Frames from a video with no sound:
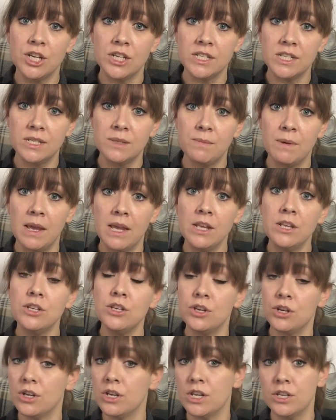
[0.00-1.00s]
shutter speed,
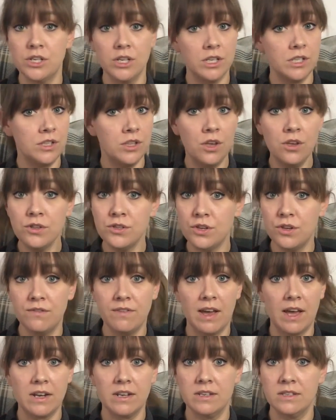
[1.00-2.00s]
you can adjust those two
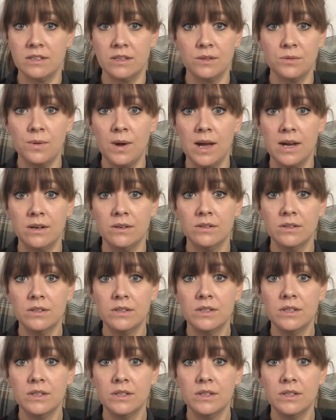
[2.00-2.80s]
factors as well.